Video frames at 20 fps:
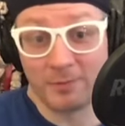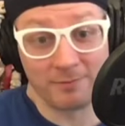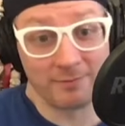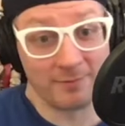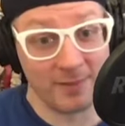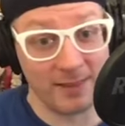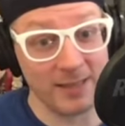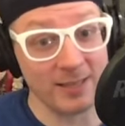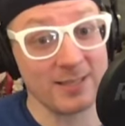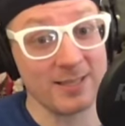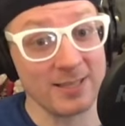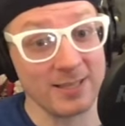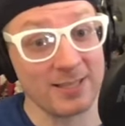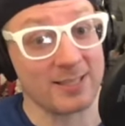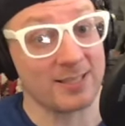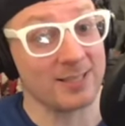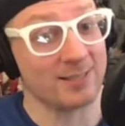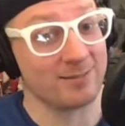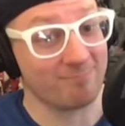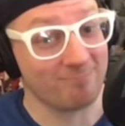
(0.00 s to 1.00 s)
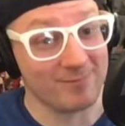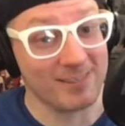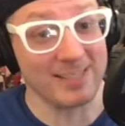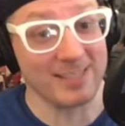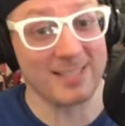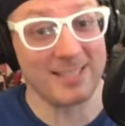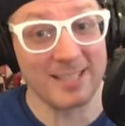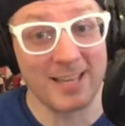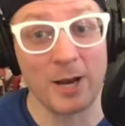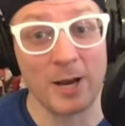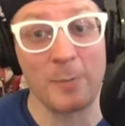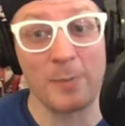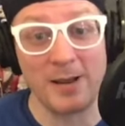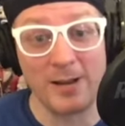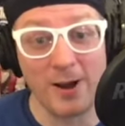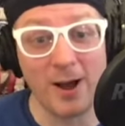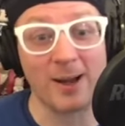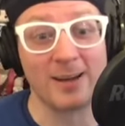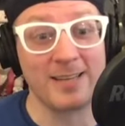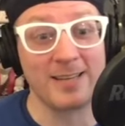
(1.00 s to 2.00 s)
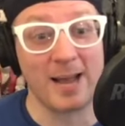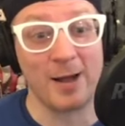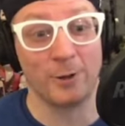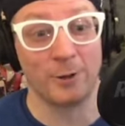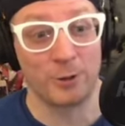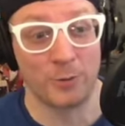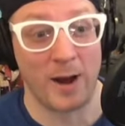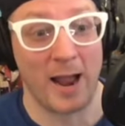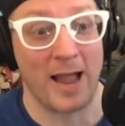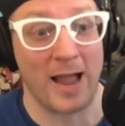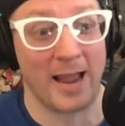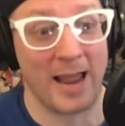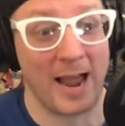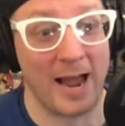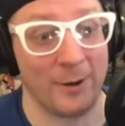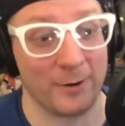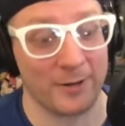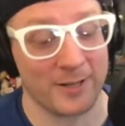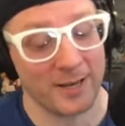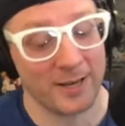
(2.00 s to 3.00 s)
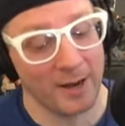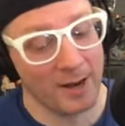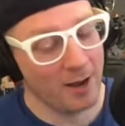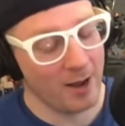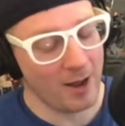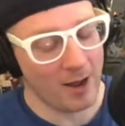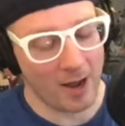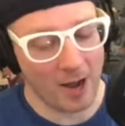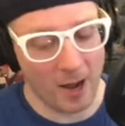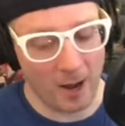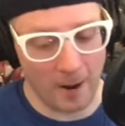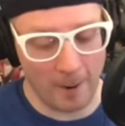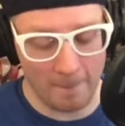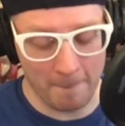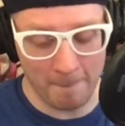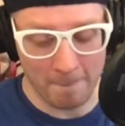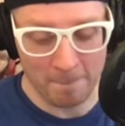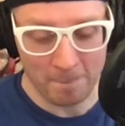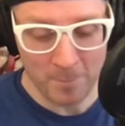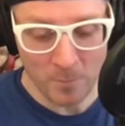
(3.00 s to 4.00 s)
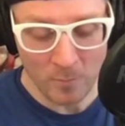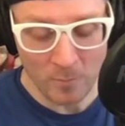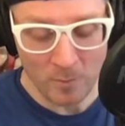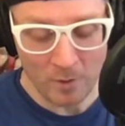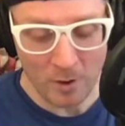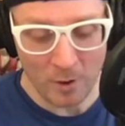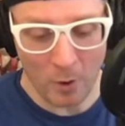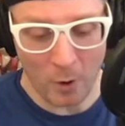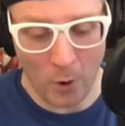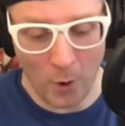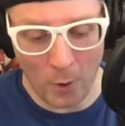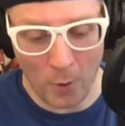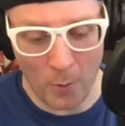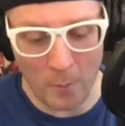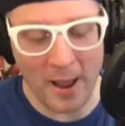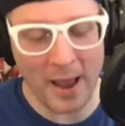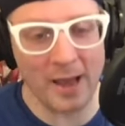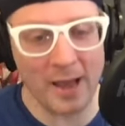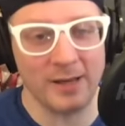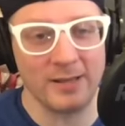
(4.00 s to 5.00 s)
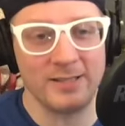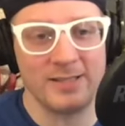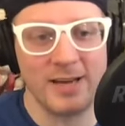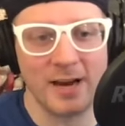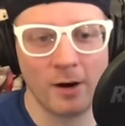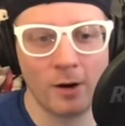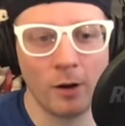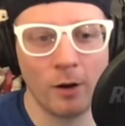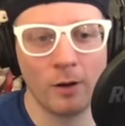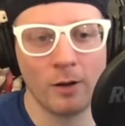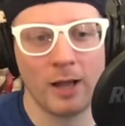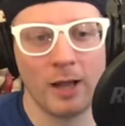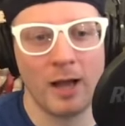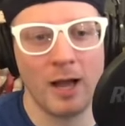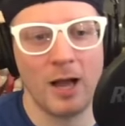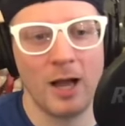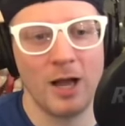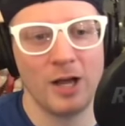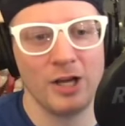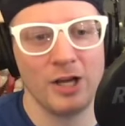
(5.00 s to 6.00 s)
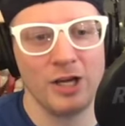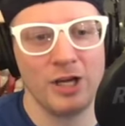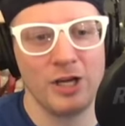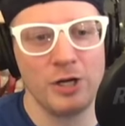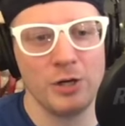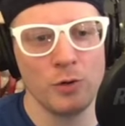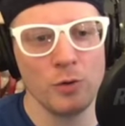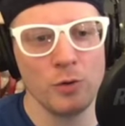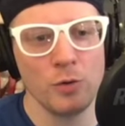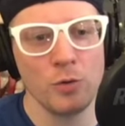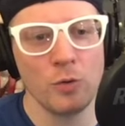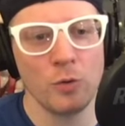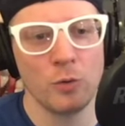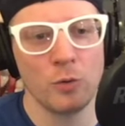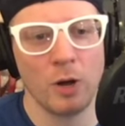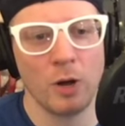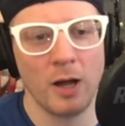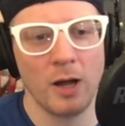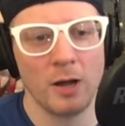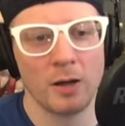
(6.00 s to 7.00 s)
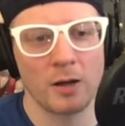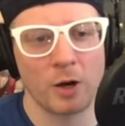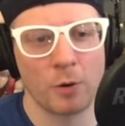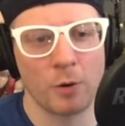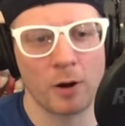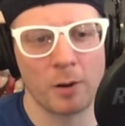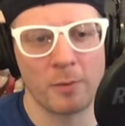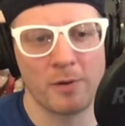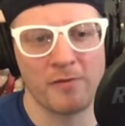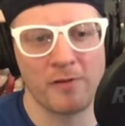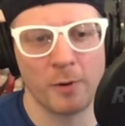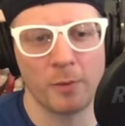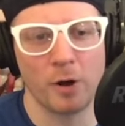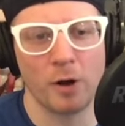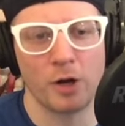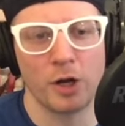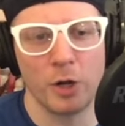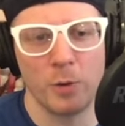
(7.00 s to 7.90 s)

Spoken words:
This is going to be knockdown, drag out. Oh man, Darryl, you correct me if I'm wrong.